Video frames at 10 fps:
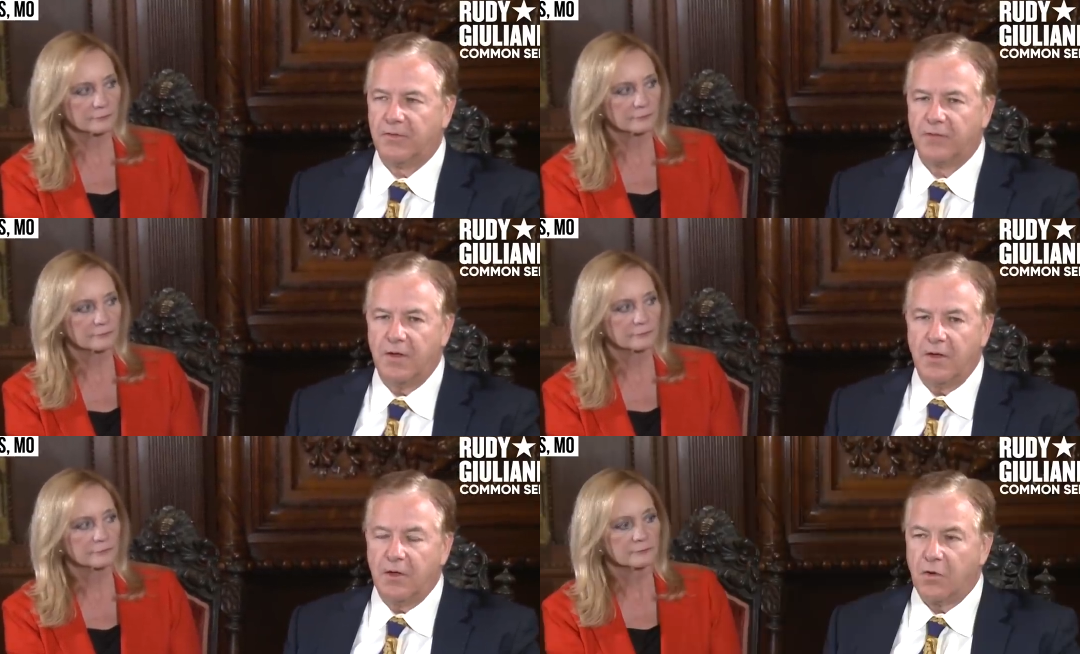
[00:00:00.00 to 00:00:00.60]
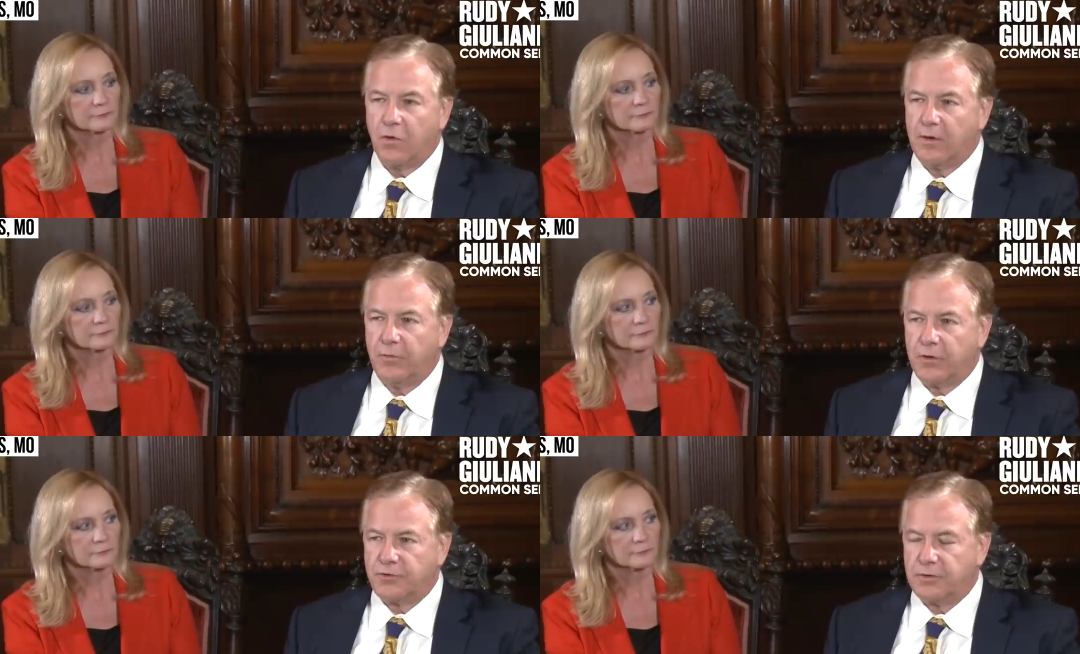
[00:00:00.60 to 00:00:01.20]
Speaker 1: us Cori
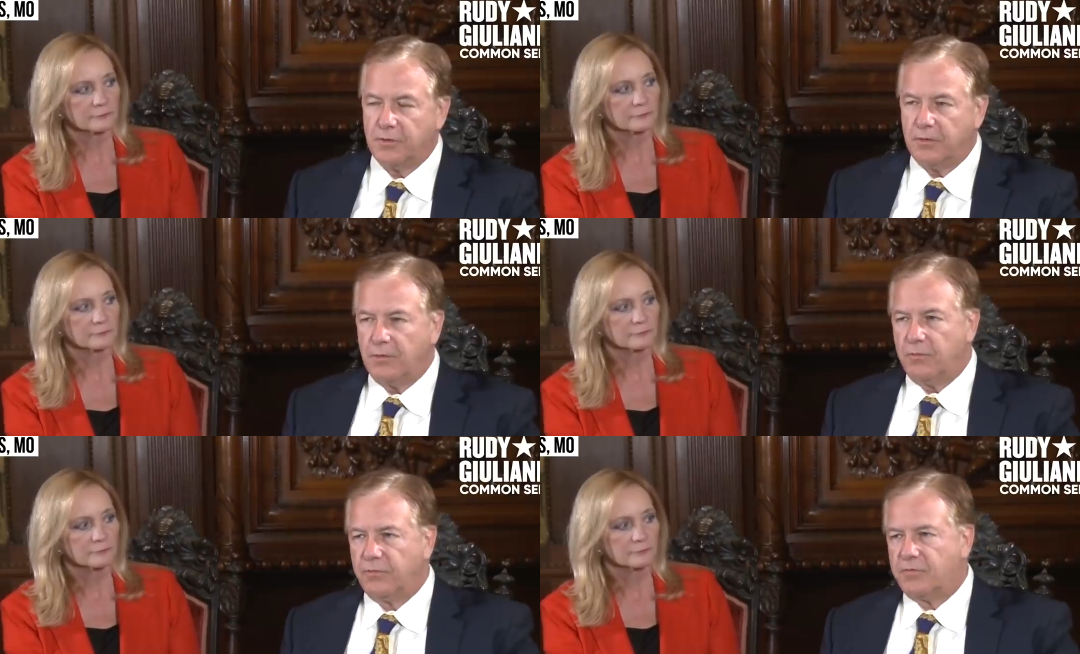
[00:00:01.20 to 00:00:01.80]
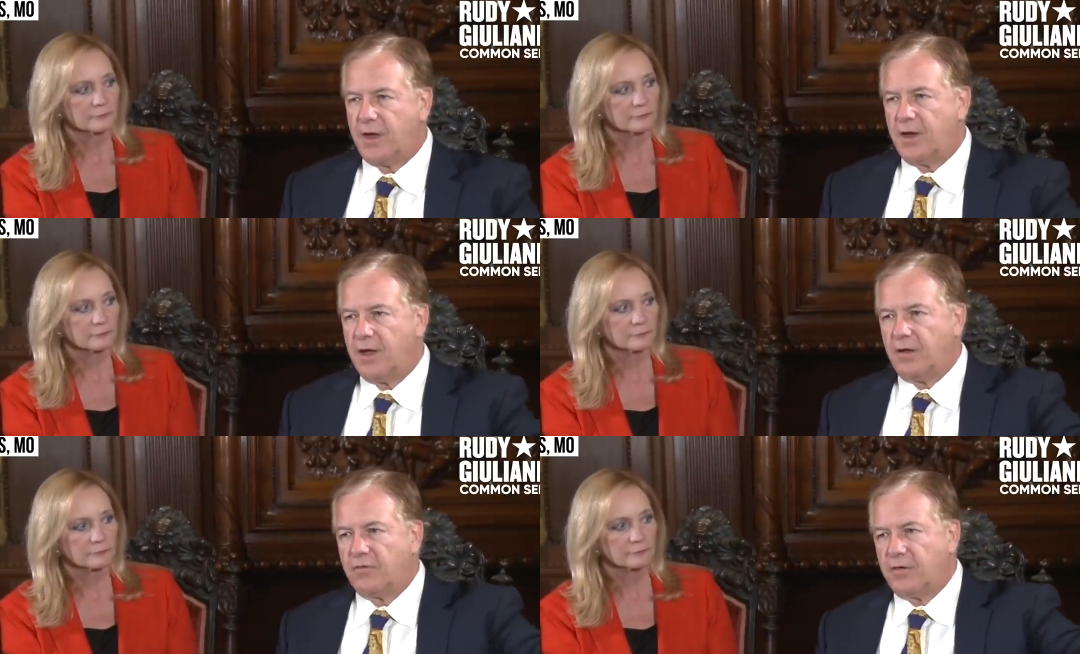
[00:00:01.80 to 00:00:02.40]
Bush was
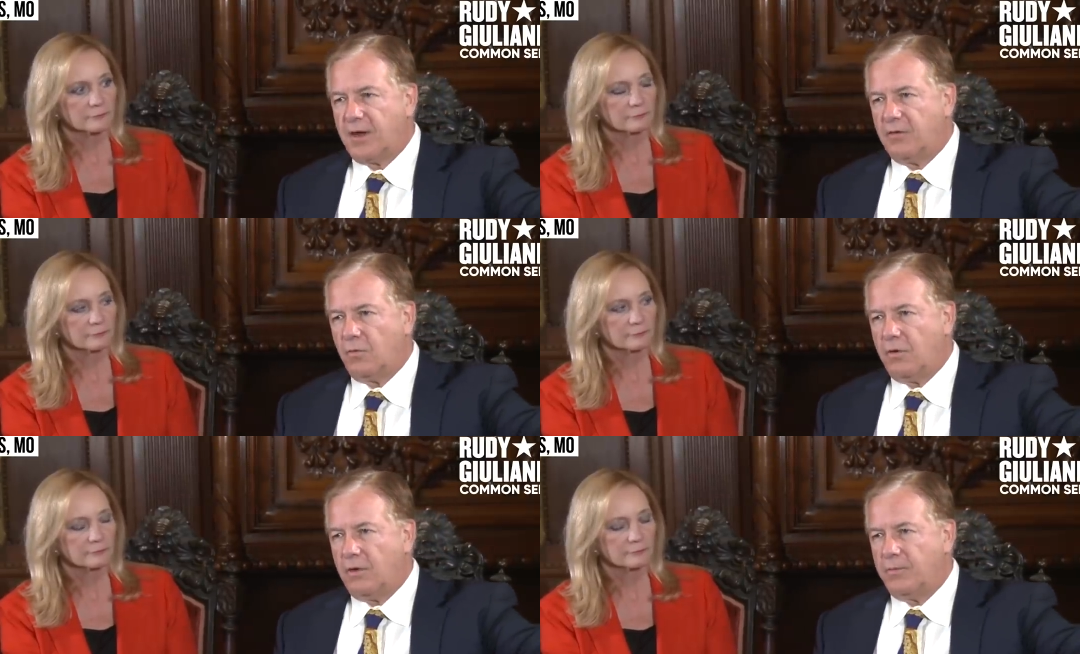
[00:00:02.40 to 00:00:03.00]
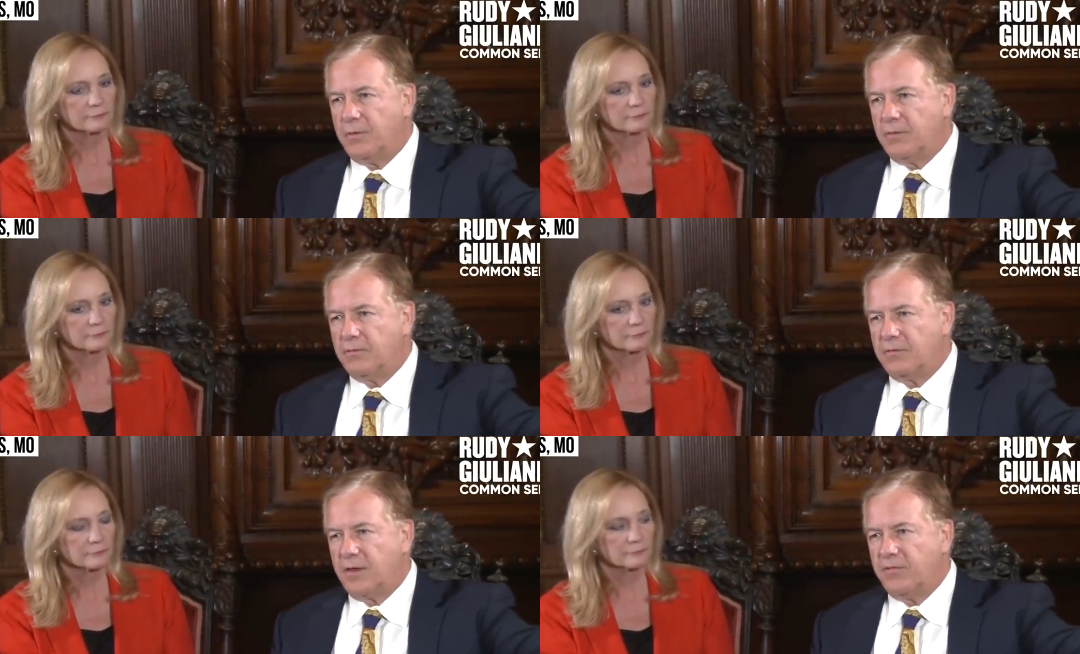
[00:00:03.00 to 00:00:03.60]
standing outside the wall
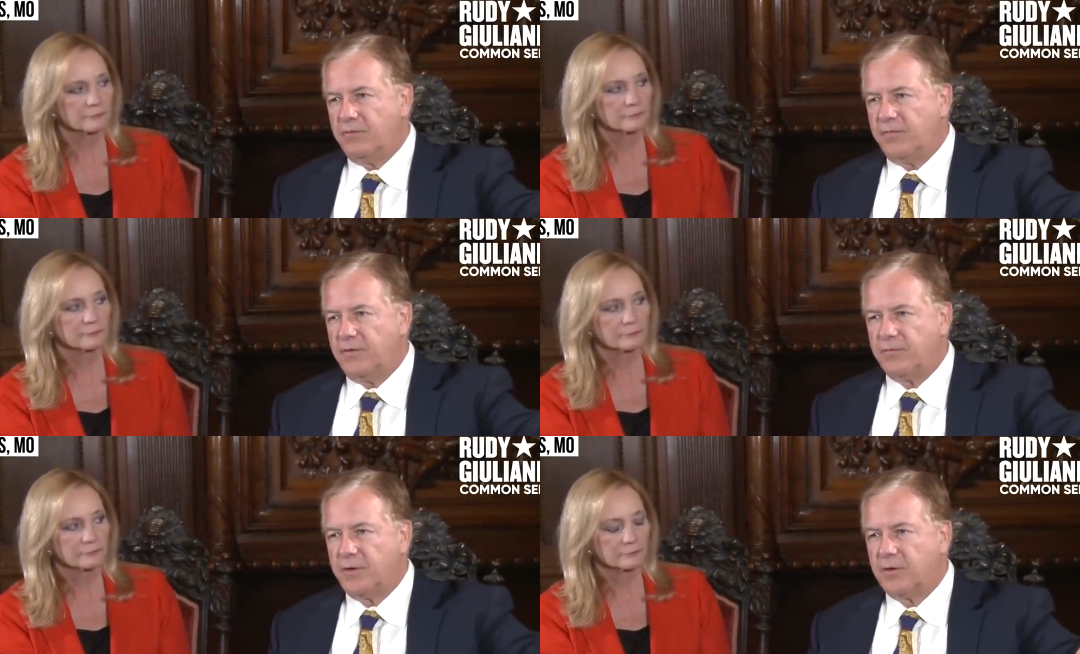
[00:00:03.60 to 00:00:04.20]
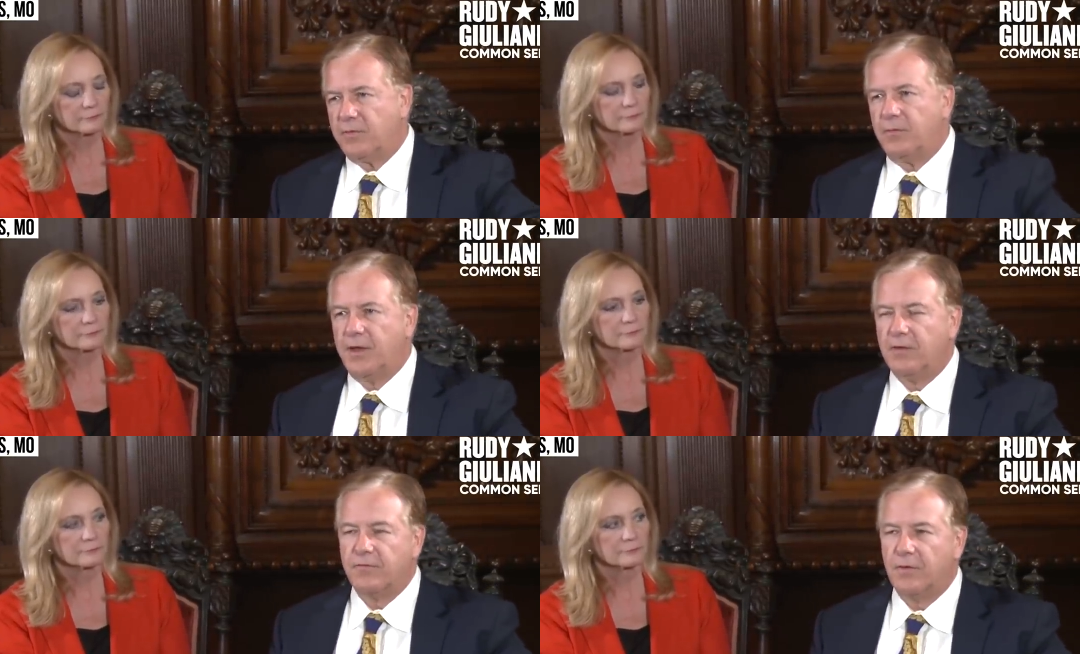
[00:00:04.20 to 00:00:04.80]
70 feet from here with a
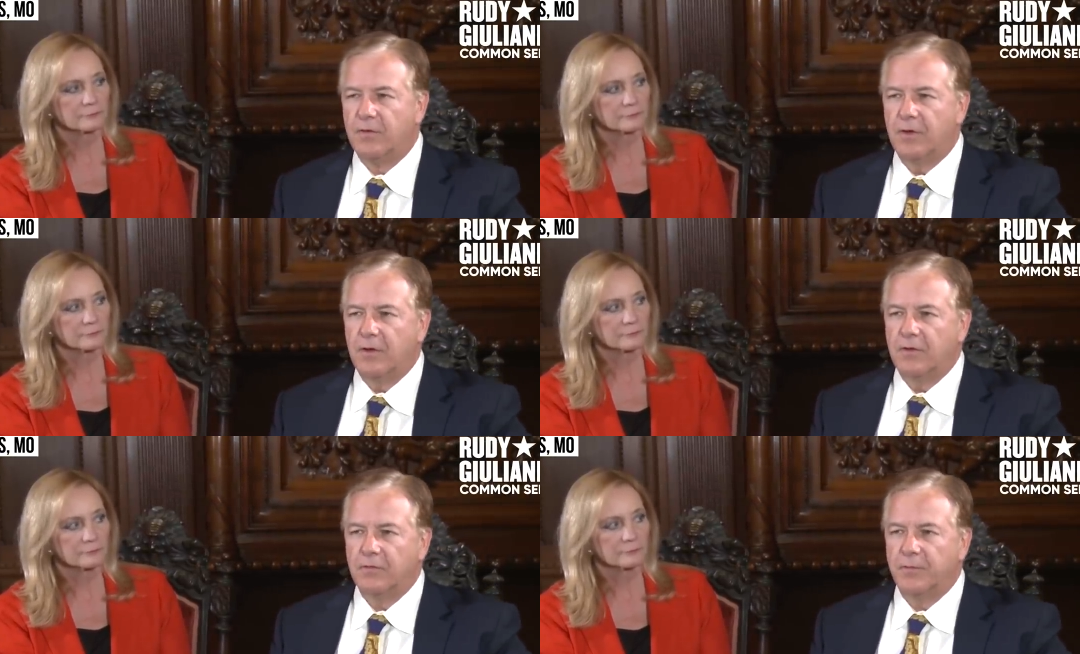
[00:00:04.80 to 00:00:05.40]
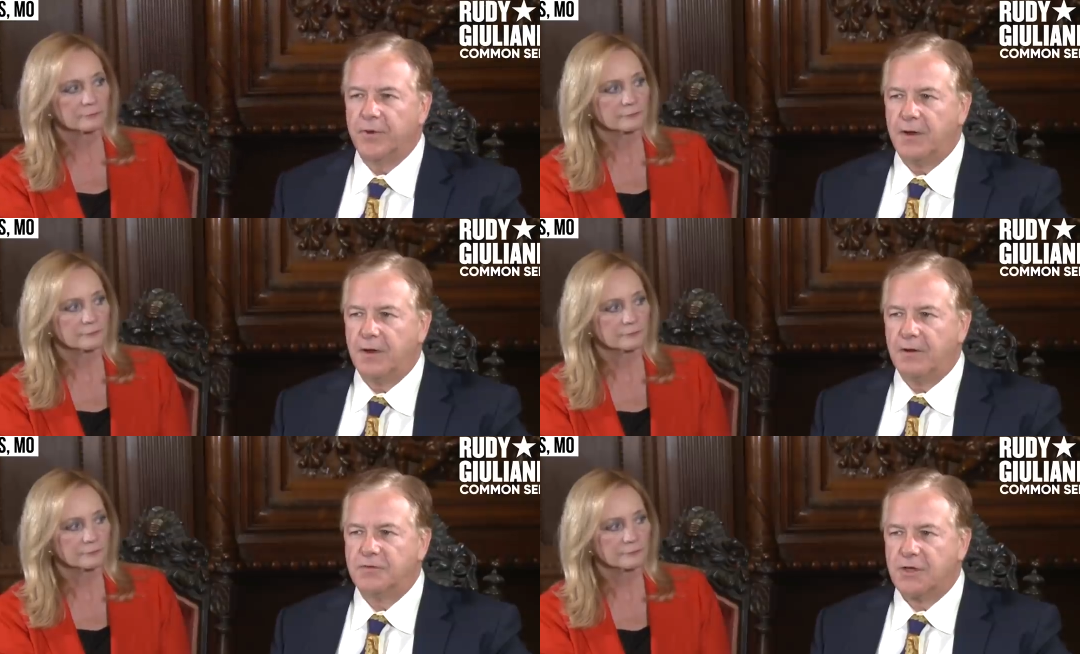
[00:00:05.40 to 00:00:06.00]
megaphone
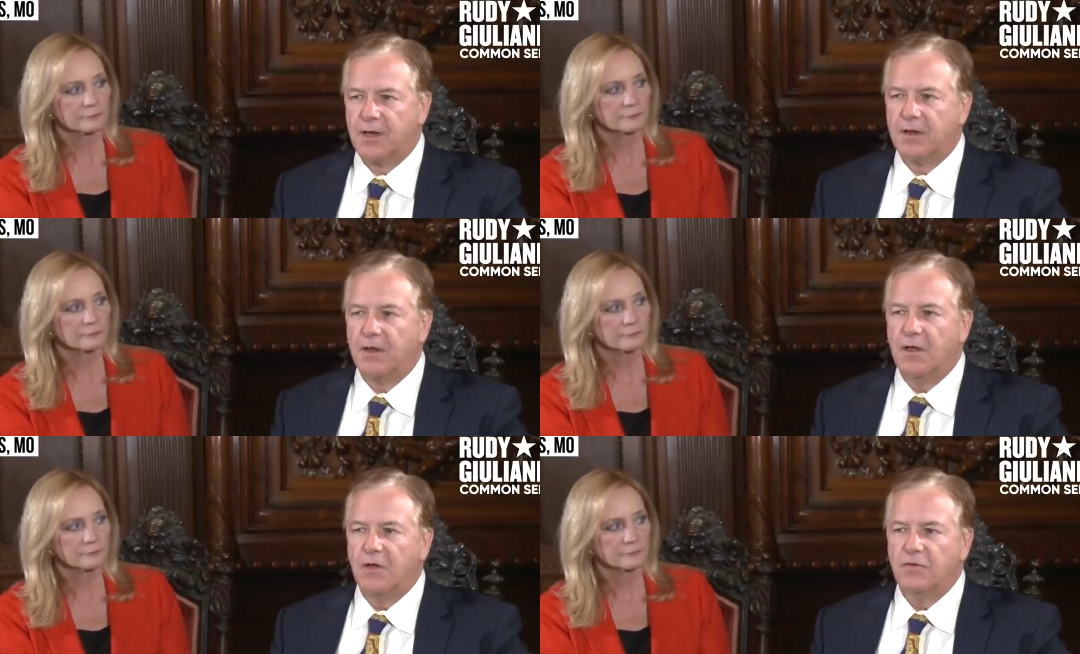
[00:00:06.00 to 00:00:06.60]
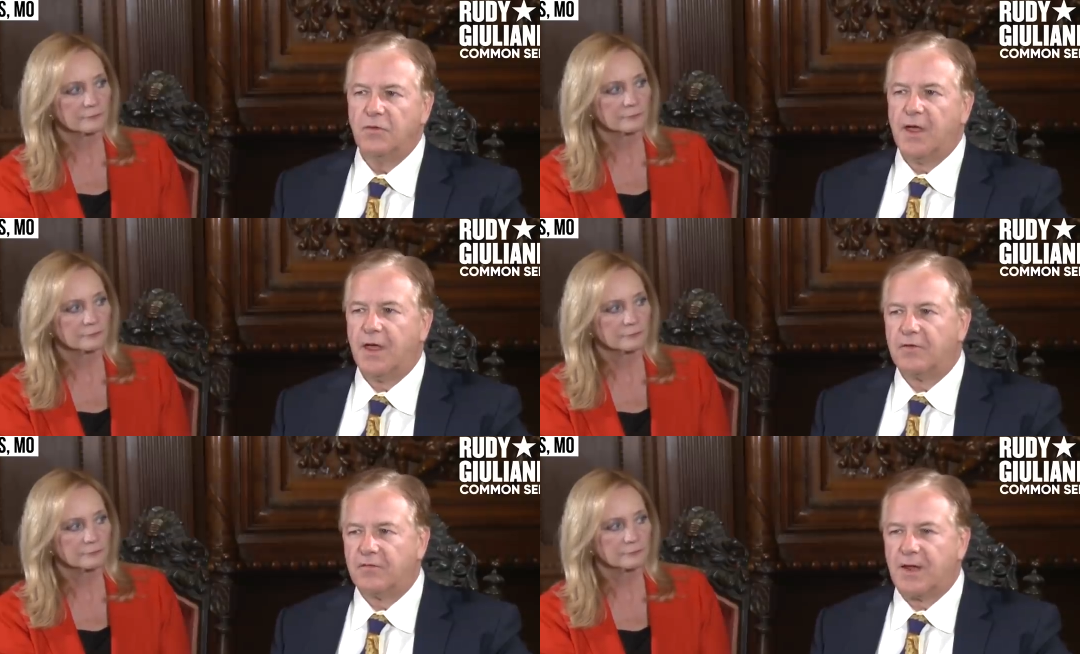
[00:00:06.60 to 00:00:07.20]
repeating, chanting, You
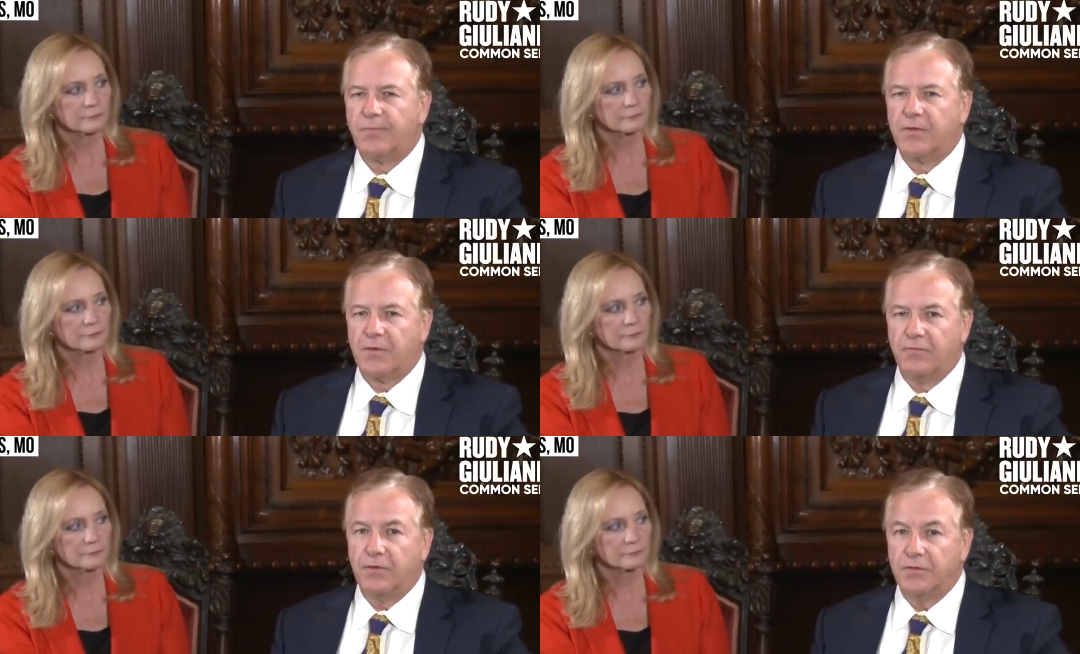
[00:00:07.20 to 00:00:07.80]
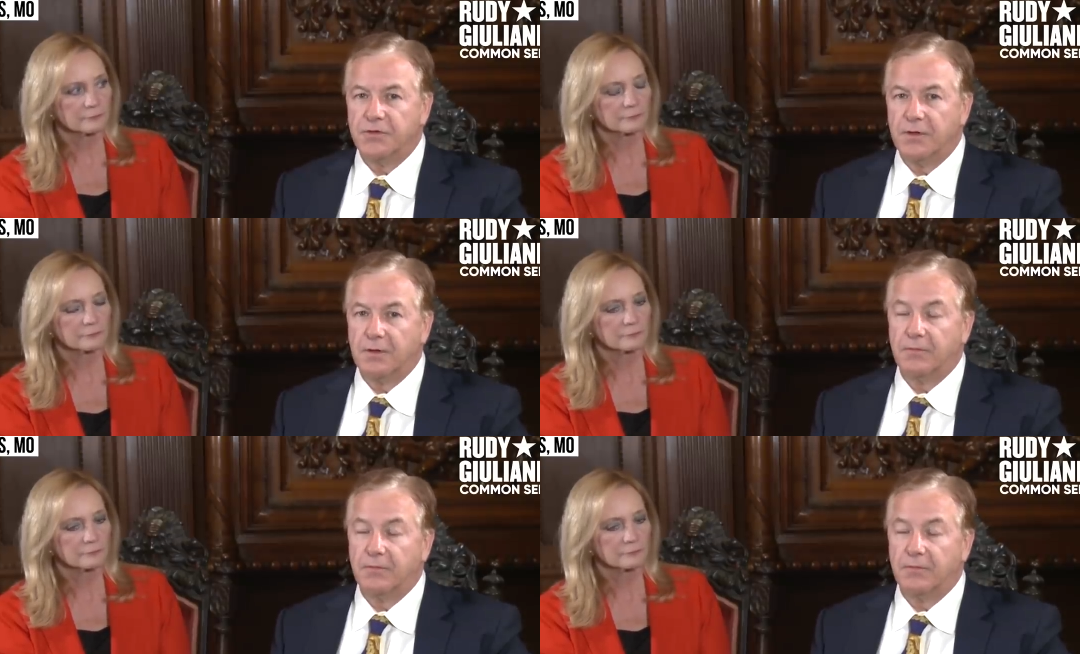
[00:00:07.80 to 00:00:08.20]
can't stop the revolution.